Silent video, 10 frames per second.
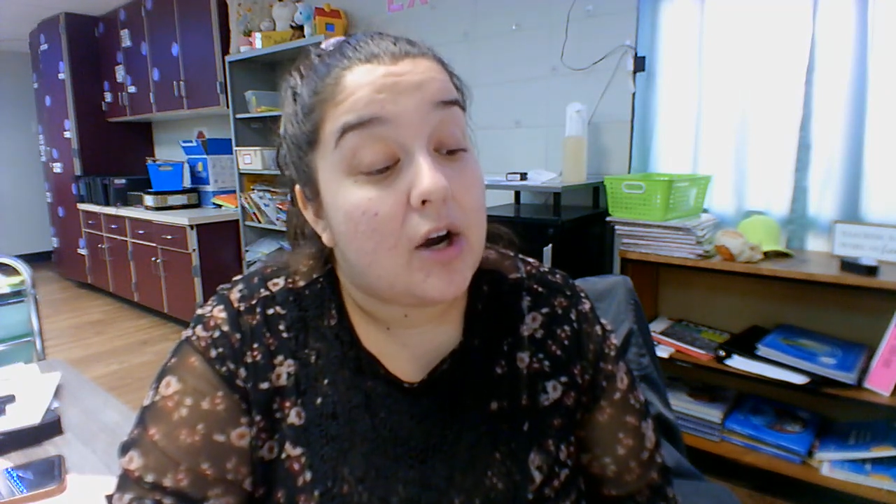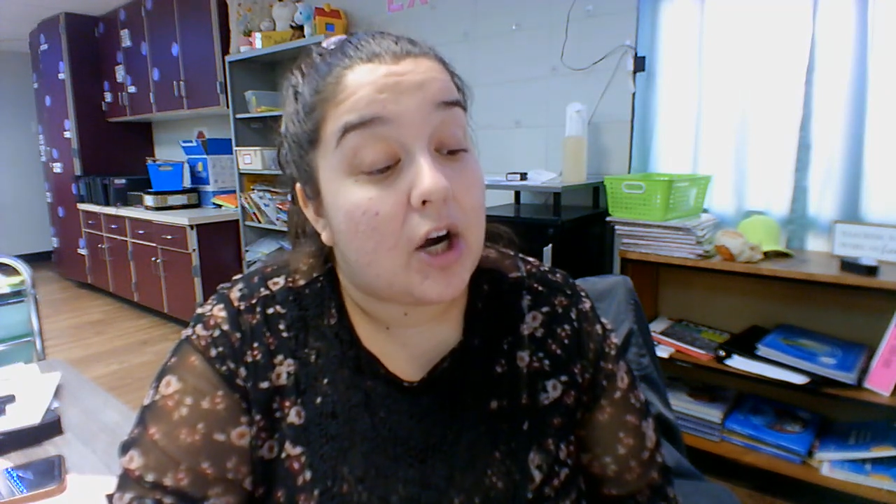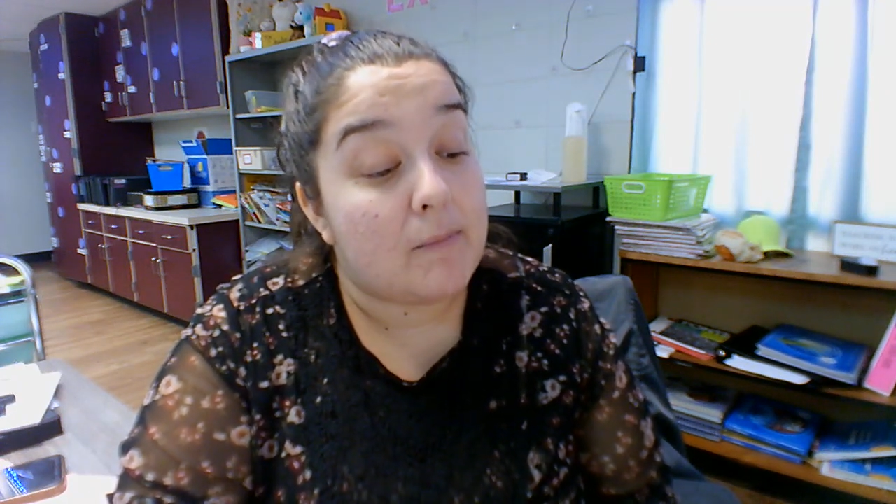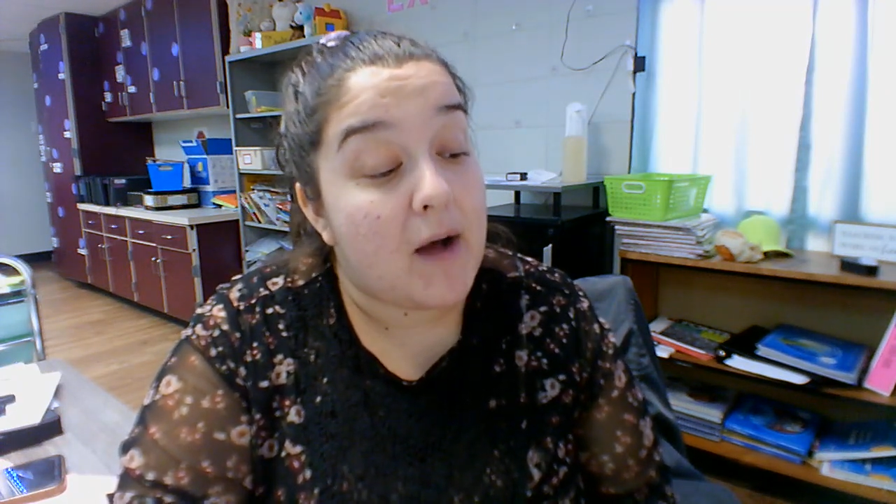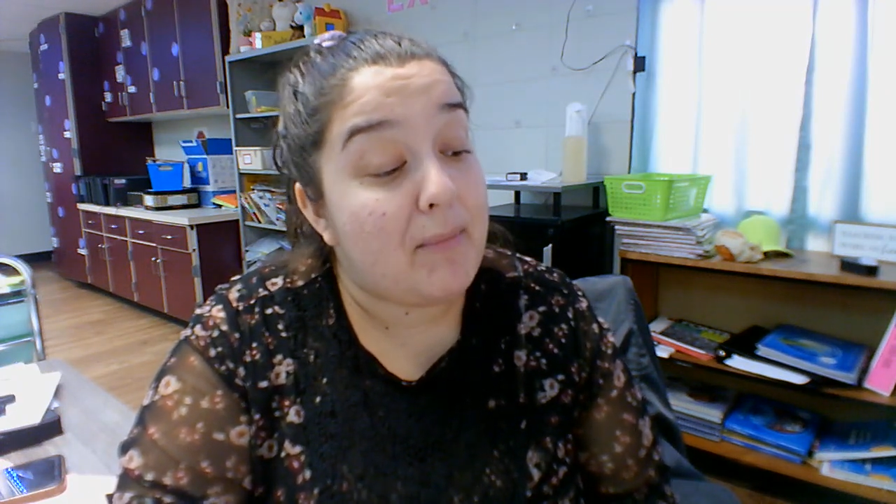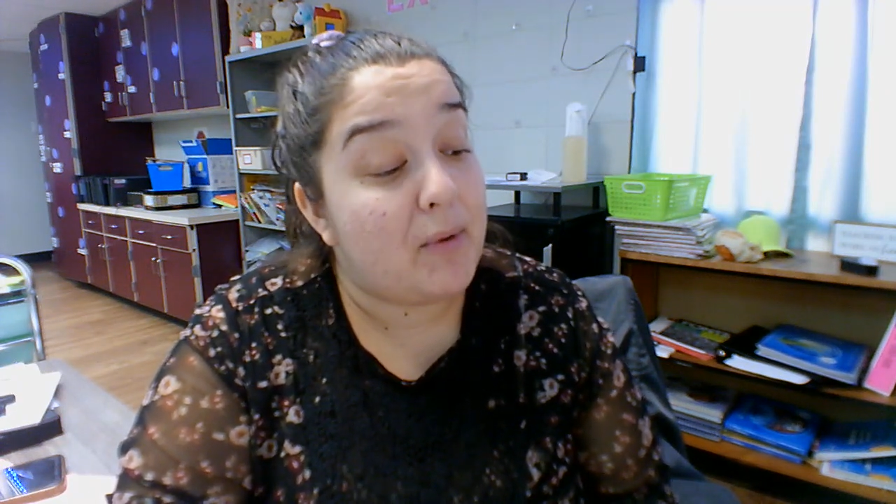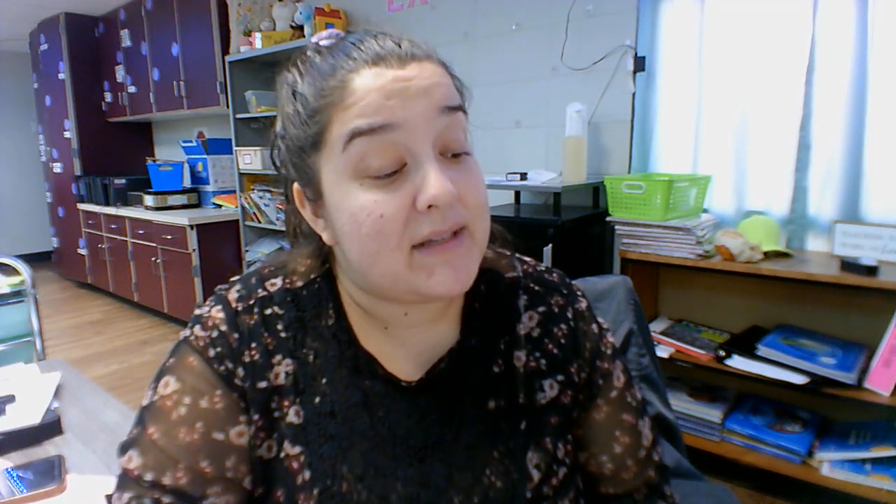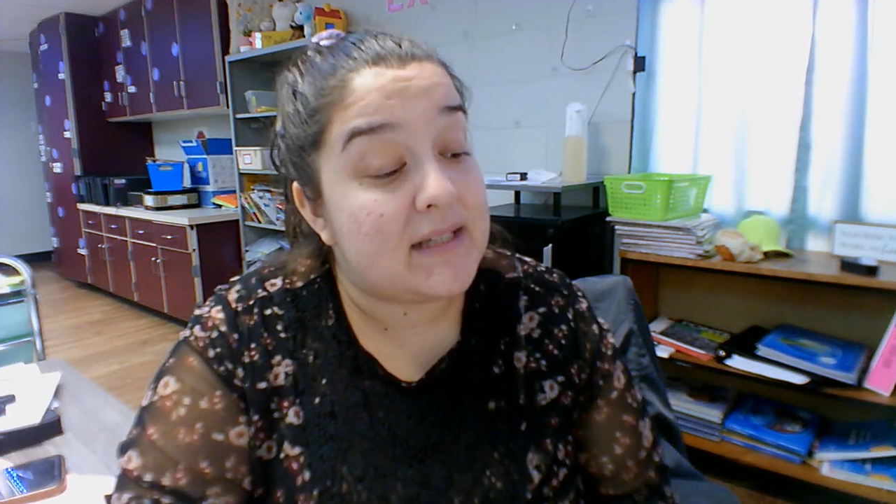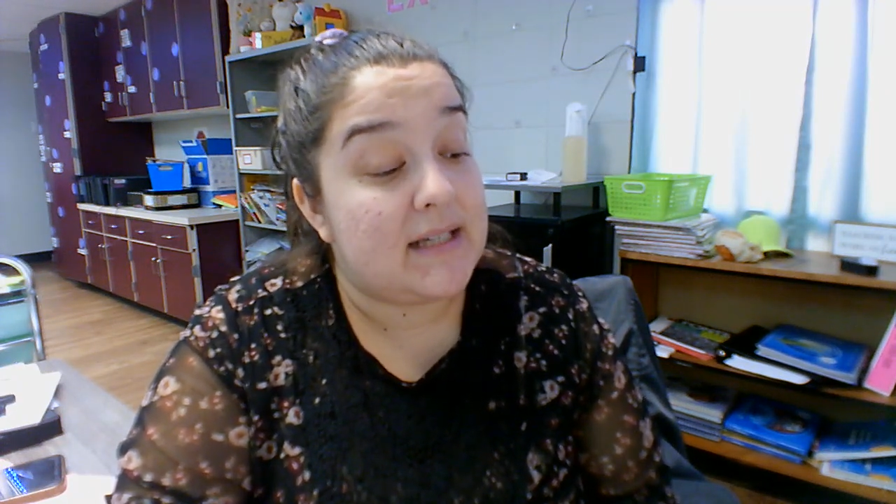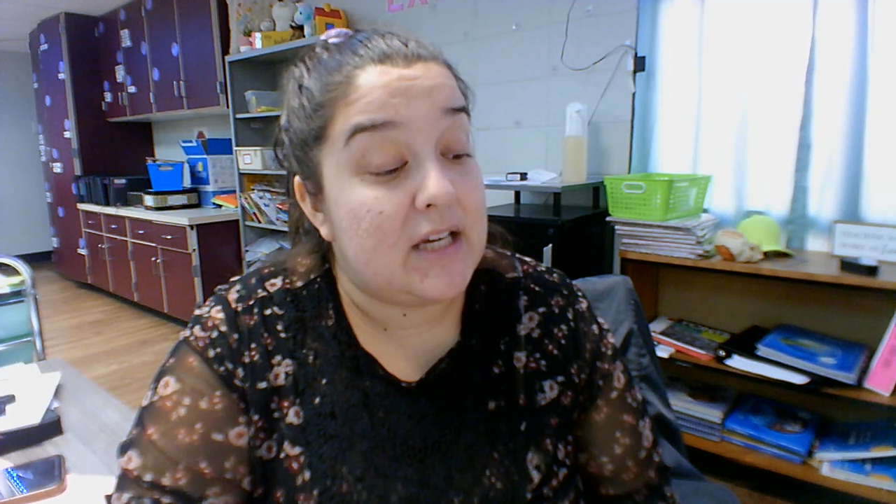Her mama
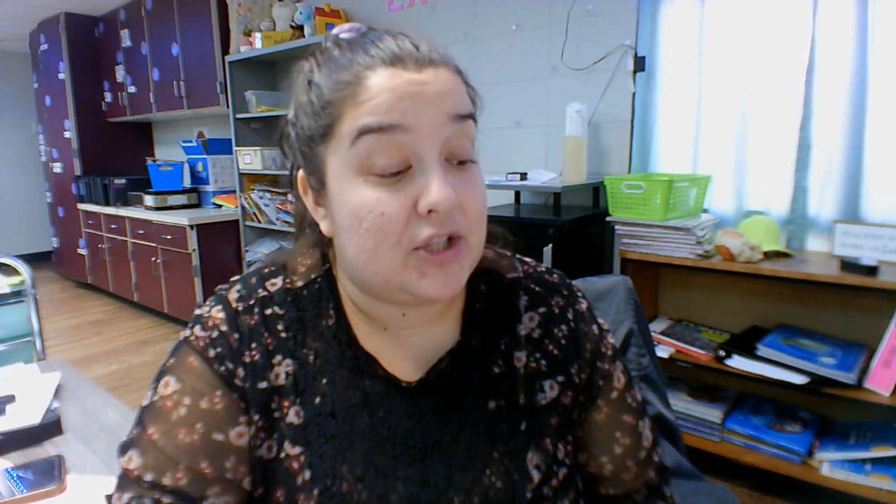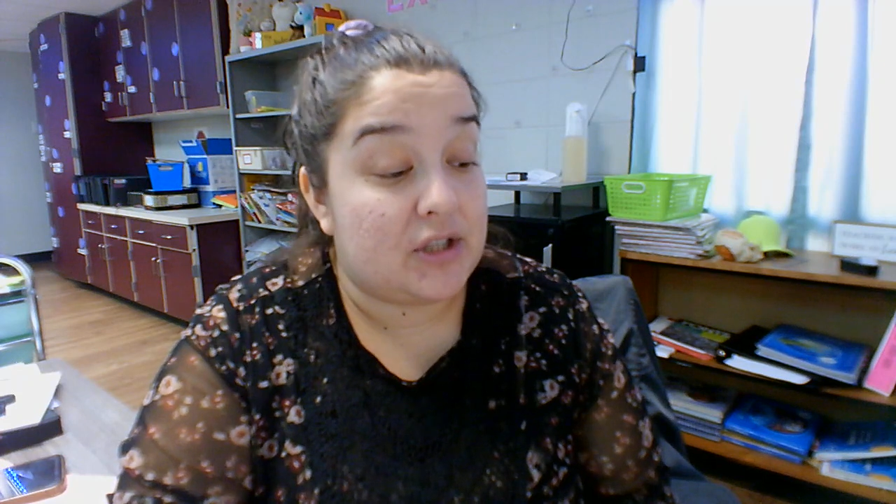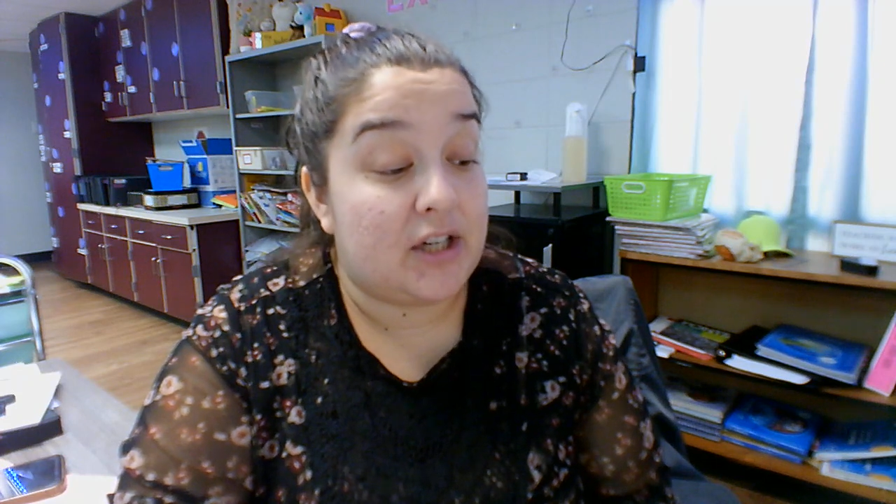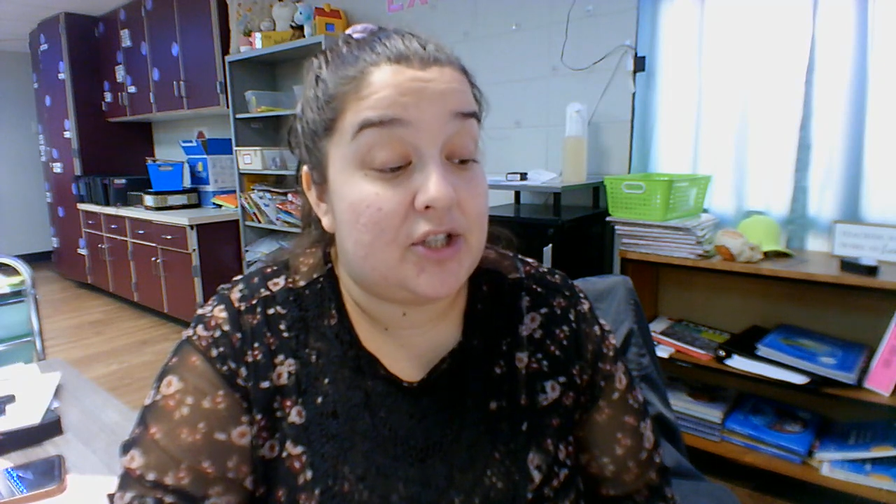was a teacher,